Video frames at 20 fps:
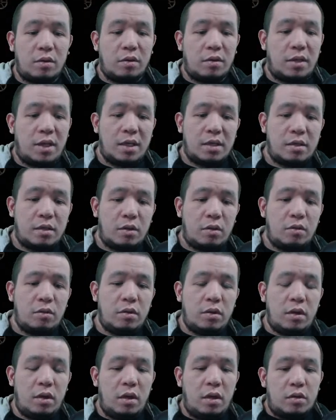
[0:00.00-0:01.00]
this
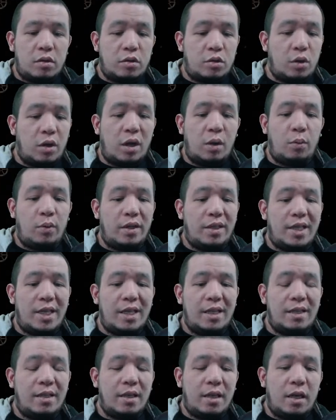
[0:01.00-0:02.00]
node so I will
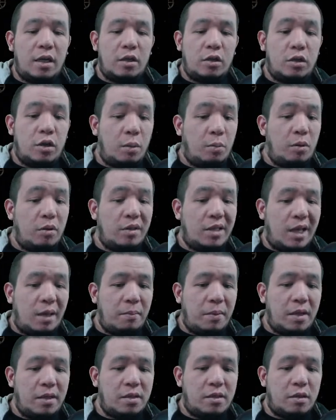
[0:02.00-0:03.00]
deal double
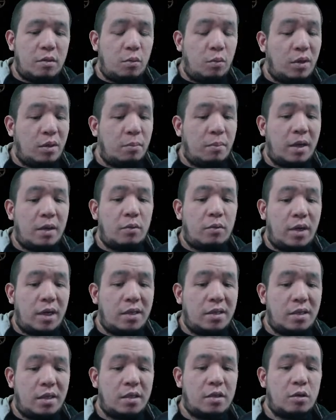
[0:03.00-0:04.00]
damage when my
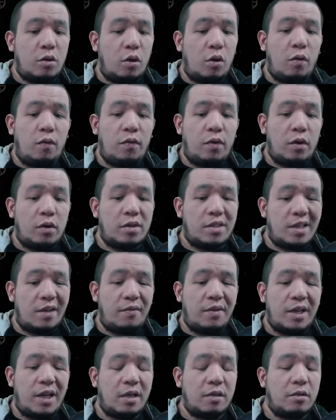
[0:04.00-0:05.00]
rage is over
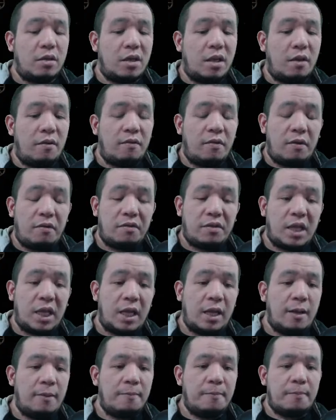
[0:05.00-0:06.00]

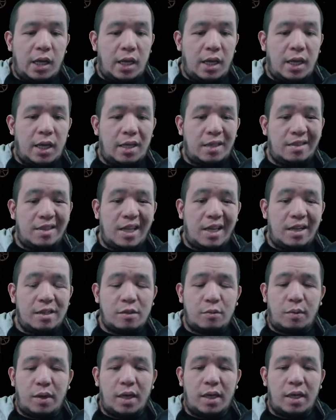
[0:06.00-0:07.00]
750. And that
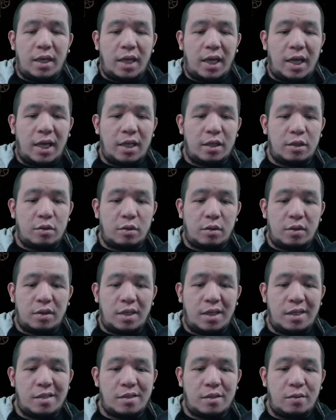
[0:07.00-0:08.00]
is why I took
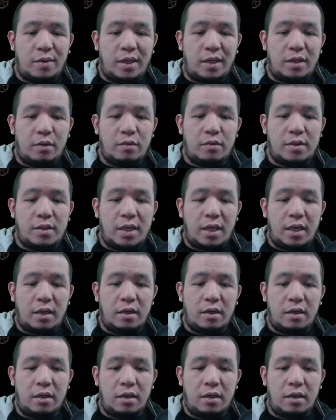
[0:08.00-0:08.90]
these three nodes here